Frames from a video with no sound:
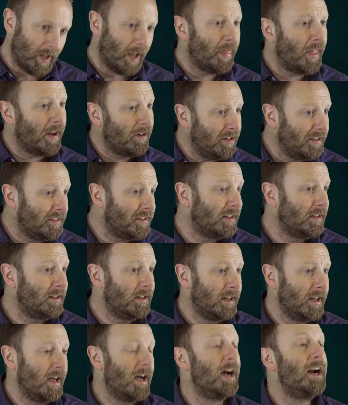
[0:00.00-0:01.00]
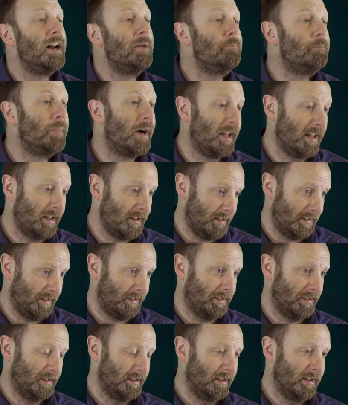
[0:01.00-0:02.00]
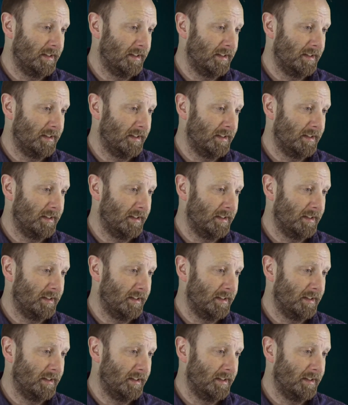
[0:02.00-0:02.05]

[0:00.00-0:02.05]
there is an imbalance,